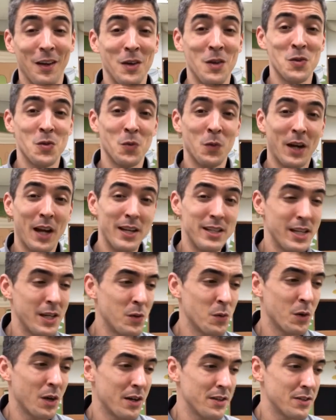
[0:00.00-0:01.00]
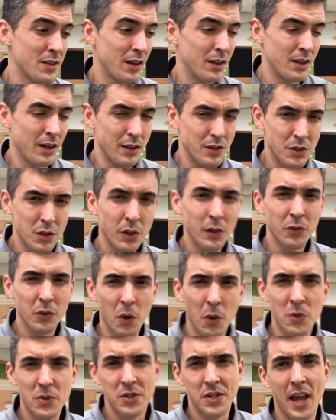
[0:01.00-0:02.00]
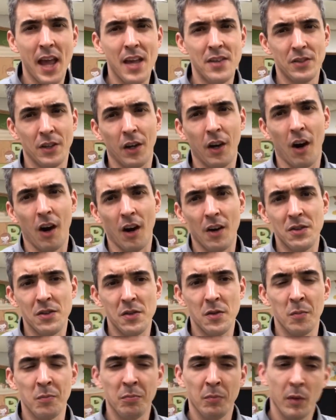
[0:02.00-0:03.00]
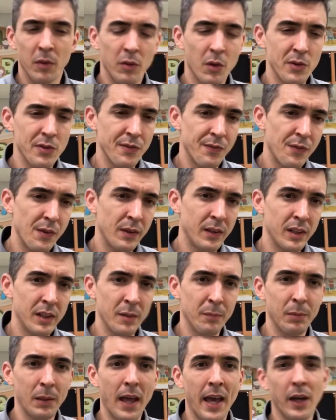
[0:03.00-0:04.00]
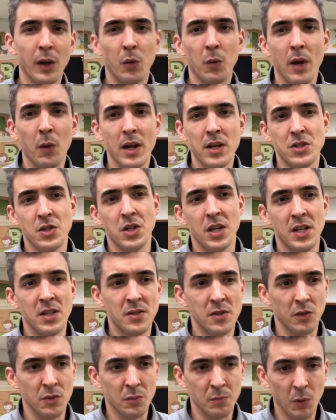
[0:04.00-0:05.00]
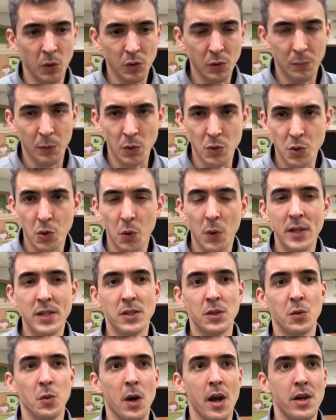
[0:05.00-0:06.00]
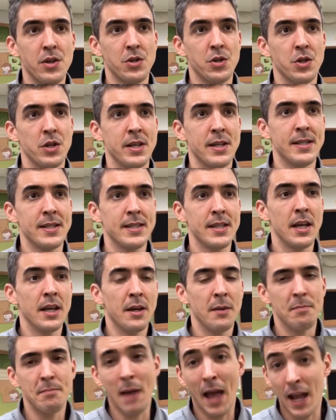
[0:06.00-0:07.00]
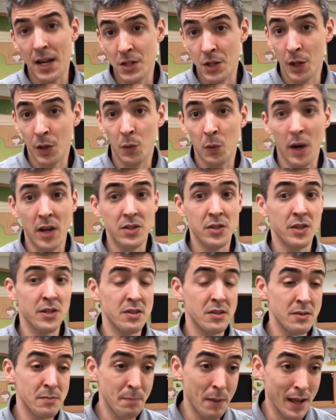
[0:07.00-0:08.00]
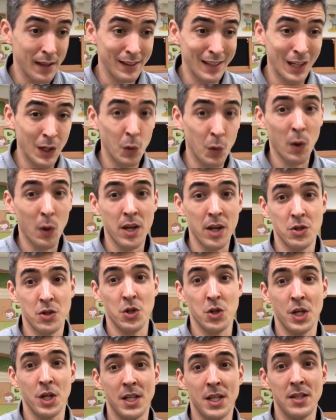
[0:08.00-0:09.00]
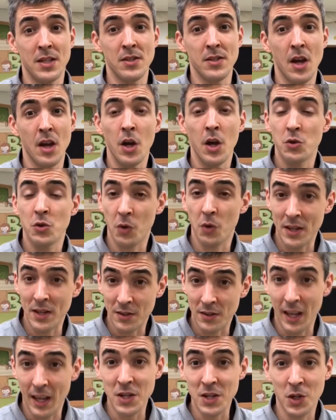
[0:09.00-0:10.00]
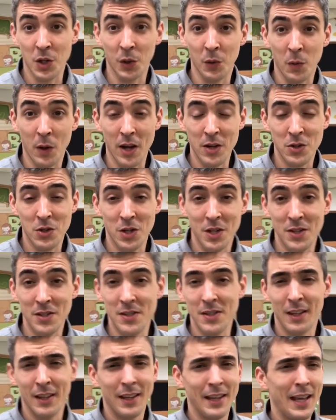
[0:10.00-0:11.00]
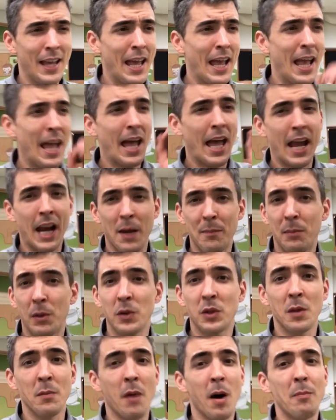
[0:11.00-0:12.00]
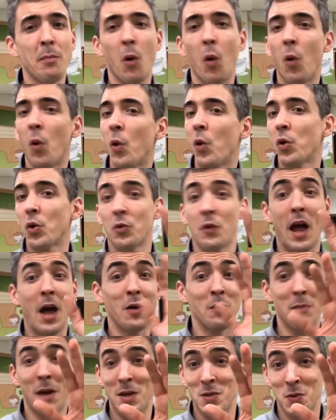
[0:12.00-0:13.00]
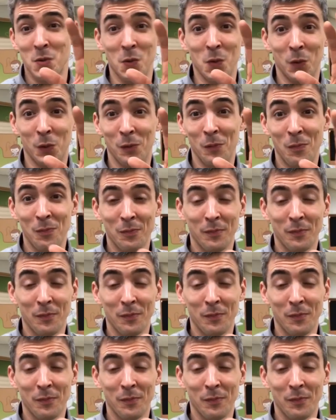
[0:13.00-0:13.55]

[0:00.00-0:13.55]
So what I did was I took those task cards, those fill in the blank questions, those multiple choice questions, matching questions, spelling questions, translation questions, and I put them up all around my school.